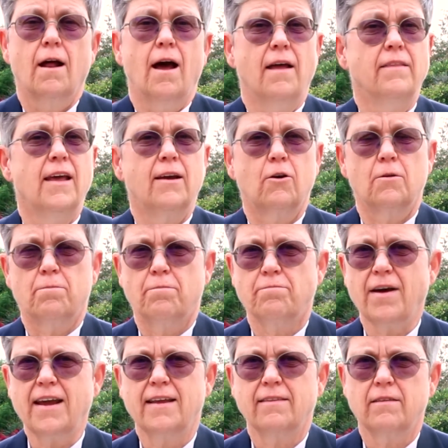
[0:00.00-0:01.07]
And they could
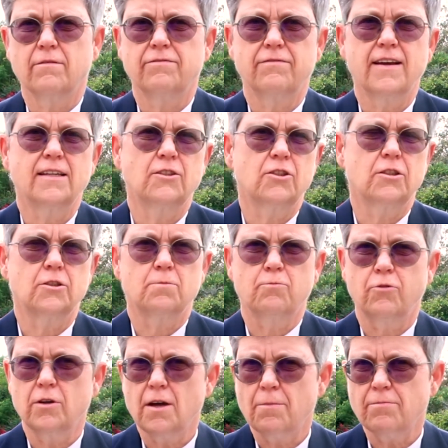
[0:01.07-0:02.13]
paint the fences,
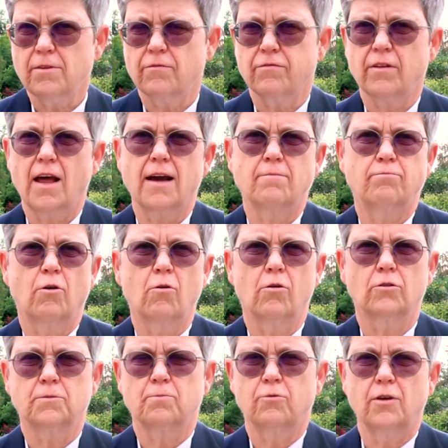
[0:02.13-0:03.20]
put up the
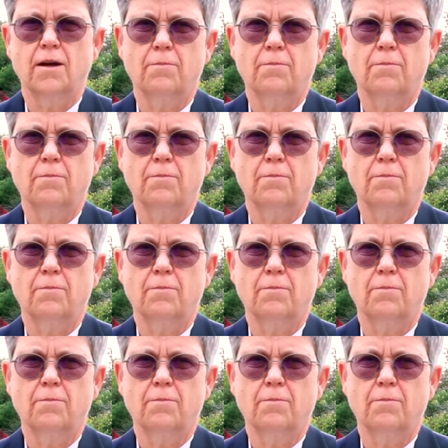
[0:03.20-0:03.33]
flagpoles, put